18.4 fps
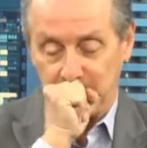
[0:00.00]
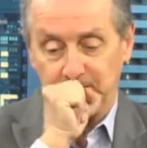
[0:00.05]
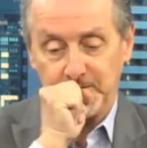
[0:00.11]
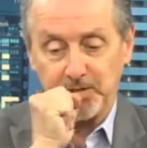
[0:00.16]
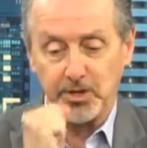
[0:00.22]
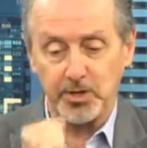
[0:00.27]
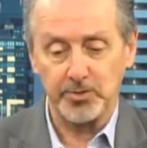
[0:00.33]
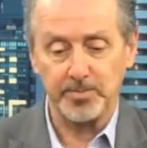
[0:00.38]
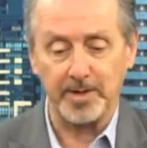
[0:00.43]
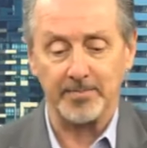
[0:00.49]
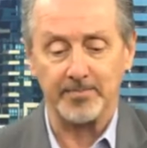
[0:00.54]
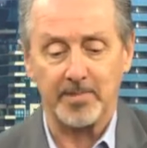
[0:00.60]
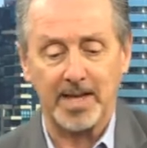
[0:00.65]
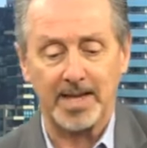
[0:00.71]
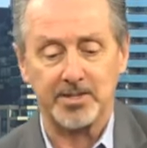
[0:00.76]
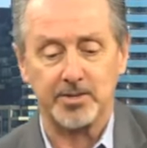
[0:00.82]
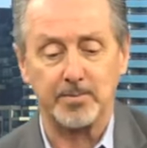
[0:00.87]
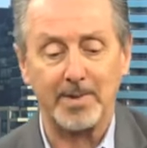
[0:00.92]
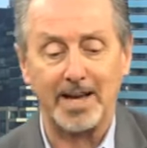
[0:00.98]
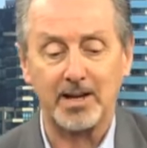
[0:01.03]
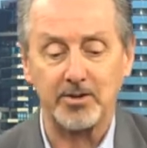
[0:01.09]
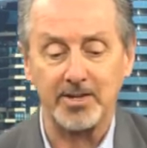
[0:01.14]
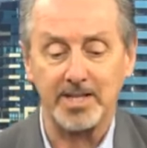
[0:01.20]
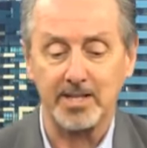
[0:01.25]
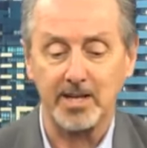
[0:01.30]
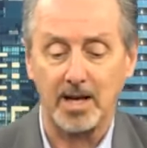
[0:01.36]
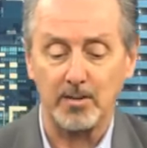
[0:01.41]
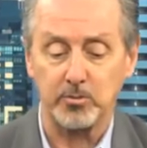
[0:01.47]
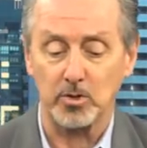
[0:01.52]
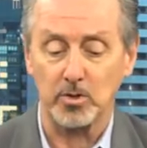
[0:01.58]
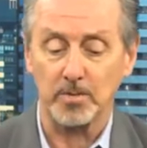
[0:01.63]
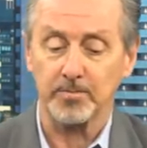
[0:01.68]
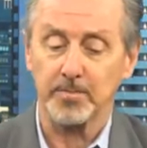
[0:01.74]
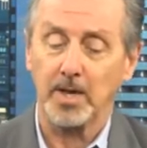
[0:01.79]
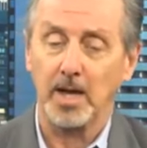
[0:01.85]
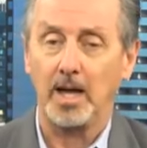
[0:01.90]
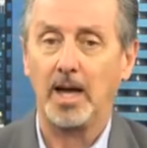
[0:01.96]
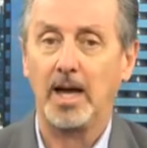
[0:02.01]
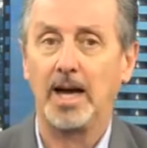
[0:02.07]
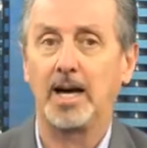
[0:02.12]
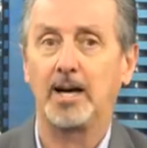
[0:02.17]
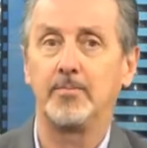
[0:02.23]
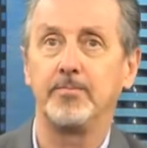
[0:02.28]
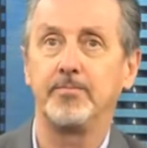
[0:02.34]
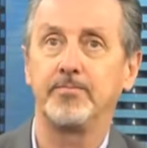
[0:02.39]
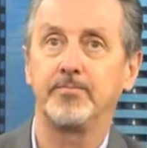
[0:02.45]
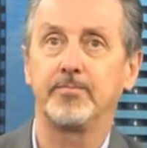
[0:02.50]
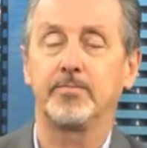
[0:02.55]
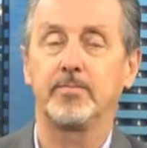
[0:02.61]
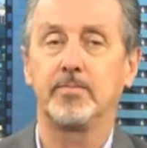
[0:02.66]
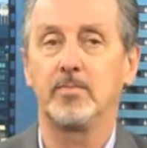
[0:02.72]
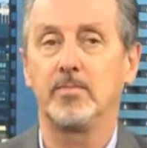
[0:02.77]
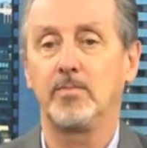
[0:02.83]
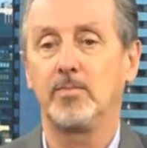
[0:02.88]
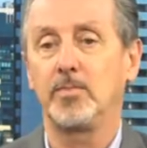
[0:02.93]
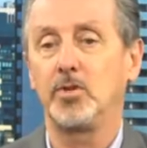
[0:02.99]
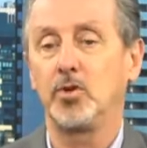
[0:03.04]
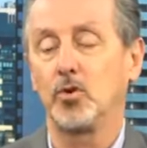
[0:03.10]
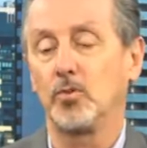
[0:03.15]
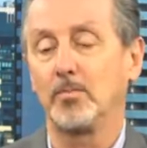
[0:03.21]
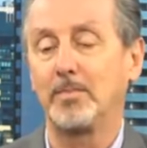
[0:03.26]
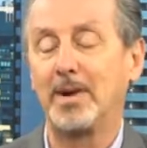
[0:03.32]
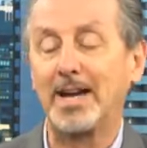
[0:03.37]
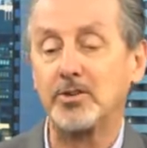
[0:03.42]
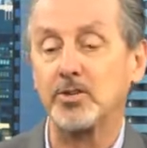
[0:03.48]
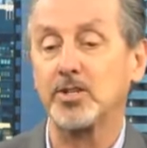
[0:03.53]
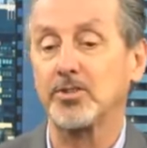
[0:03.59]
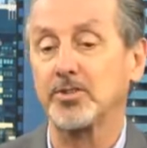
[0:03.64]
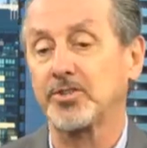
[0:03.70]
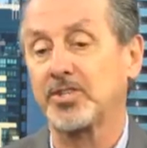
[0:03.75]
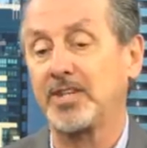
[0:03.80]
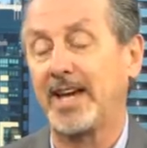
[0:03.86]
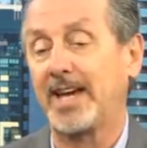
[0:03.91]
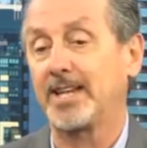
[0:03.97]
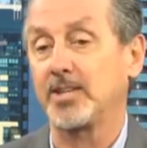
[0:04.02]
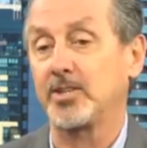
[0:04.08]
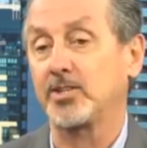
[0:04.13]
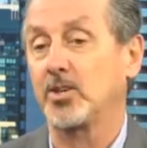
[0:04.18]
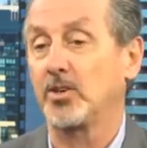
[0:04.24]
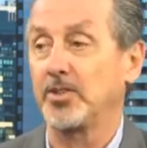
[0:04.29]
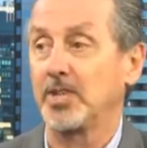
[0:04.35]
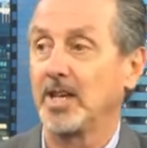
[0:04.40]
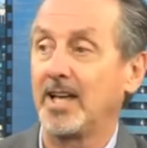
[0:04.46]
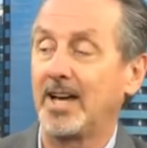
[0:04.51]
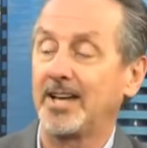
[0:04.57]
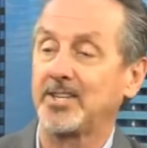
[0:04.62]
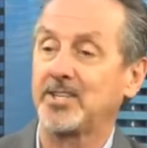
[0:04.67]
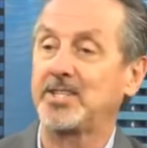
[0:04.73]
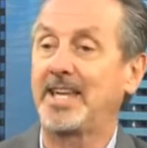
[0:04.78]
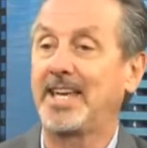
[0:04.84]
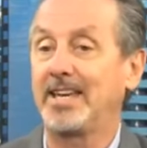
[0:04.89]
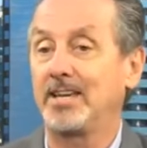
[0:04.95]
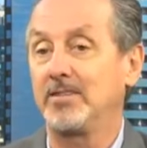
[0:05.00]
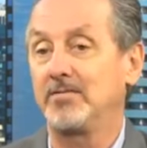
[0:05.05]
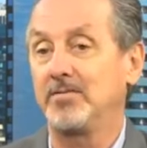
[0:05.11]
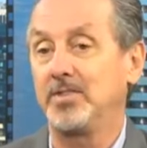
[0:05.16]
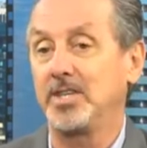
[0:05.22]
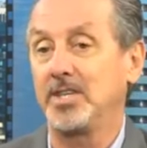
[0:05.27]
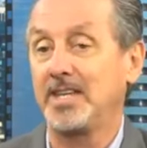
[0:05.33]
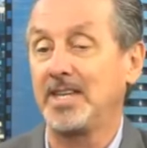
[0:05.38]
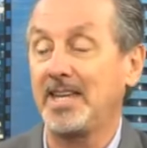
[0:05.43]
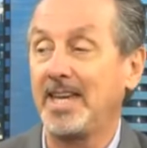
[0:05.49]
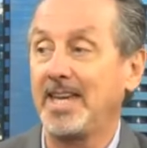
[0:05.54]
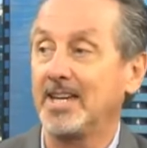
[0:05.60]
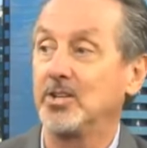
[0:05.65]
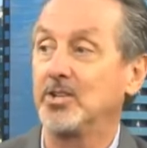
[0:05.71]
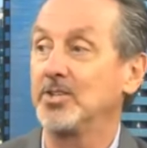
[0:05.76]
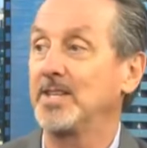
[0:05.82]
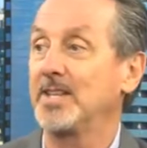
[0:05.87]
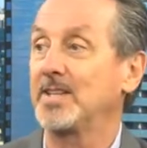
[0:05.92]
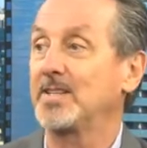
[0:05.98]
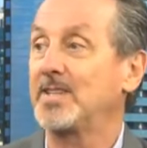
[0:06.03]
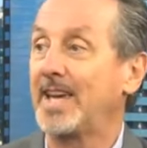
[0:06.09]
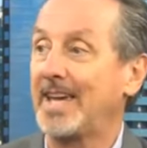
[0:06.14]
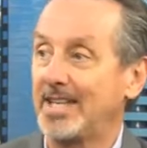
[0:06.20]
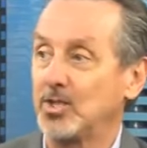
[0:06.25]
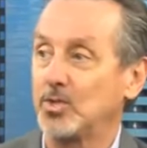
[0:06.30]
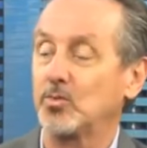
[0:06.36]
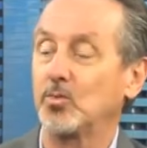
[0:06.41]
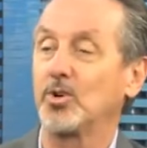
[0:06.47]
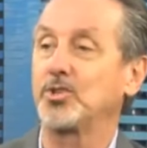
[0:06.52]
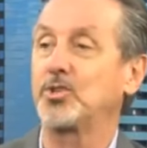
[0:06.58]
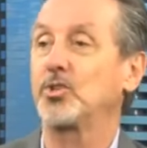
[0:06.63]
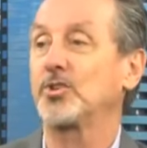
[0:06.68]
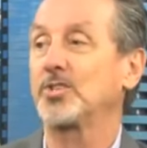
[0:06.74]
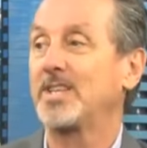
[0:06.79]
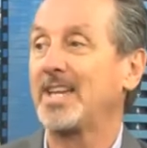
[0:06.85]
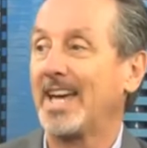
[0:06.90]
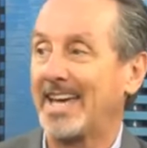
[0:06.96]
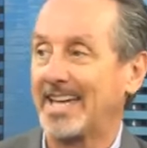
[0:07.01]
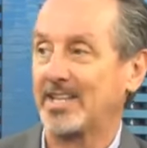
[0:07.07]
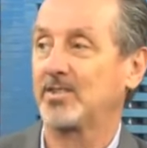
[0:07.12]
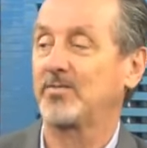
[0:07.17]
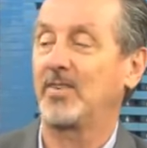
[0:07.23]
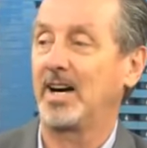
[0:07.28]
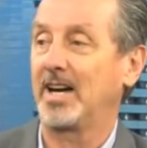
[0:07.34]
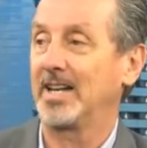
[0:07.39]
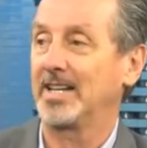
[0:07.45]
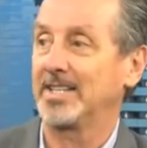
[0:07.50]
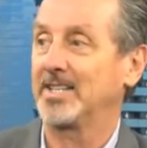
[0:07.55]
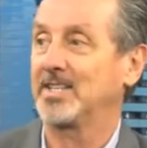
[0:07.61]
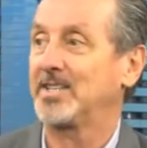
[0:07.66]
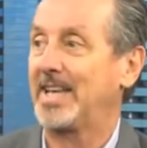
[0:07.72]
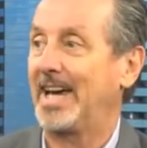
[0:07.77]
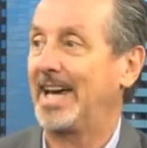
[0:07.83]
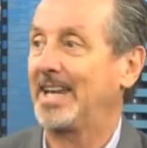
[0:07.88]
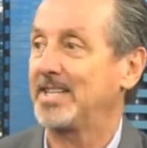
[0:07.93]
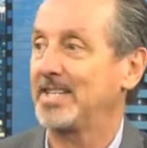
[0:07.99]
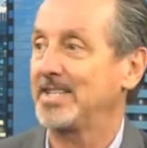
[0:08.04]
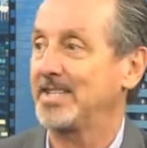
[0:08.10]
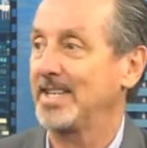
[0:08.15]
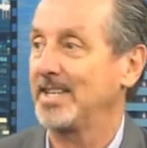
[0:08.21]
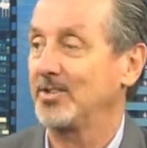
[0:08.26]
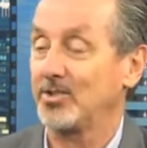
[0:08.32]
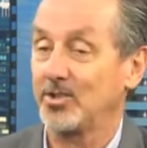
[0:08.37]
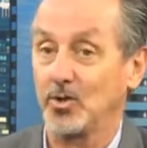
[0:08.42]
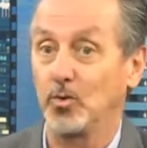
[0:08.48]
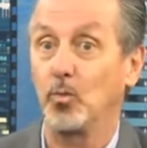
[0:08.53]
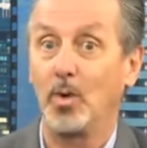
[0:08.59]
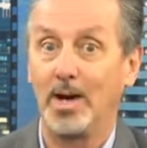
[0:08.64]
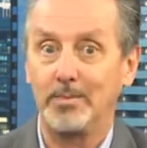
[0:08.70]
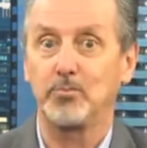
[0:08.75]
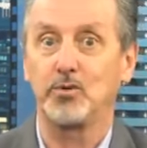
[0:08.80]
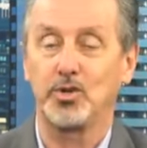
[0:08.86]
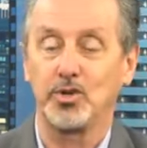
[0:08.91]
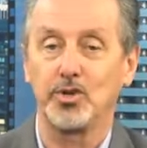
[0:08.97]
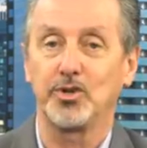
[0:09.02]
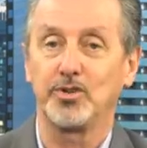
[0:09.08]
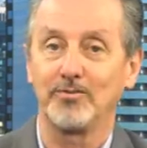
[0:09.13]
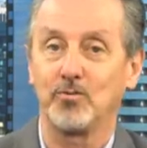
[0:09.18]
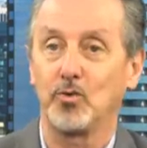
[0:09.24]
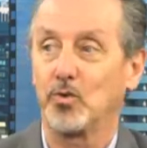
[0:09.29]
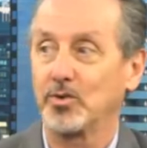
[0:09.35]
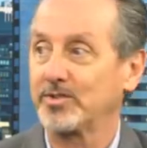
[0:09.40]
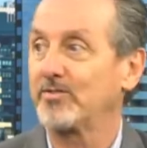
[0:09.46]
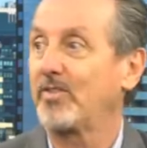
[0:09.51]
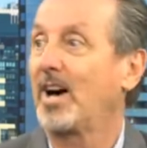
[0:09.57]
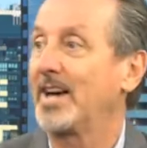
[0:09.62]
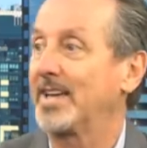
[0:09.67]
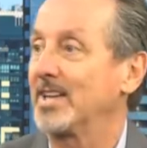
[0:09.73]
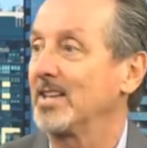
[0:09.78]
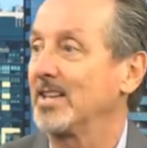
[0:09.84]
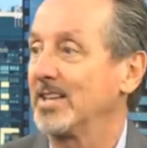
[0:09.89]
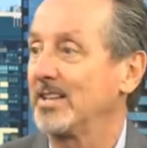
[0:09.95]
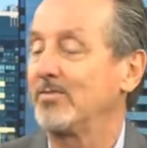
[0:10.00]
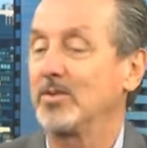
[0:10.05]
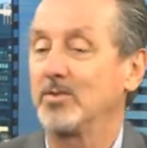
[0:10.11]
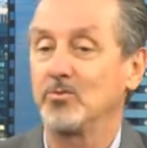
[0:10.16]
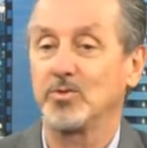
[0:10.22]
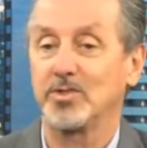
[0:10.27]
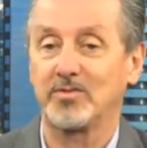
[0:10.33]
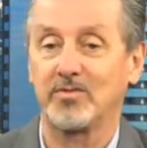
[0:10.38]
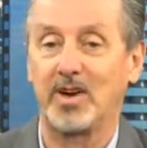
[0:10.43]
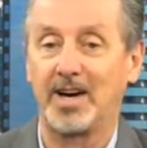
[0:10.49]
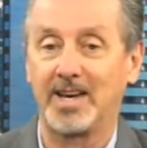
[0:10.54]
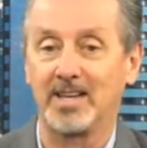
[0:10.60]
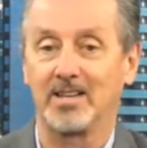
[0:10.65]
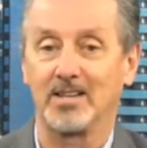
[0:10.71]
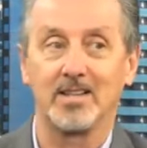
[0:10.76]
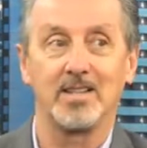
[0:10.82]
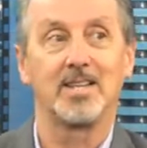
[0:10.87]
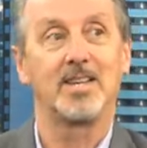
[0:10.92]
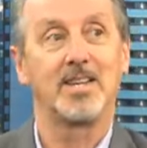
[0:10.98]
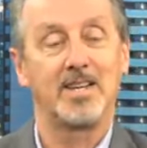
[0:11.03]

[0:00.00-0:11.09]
excuse me, as a married couple. Um, your marital status on the last day of the year dictates what your tax filing status is. So when was your divorce final? If it was final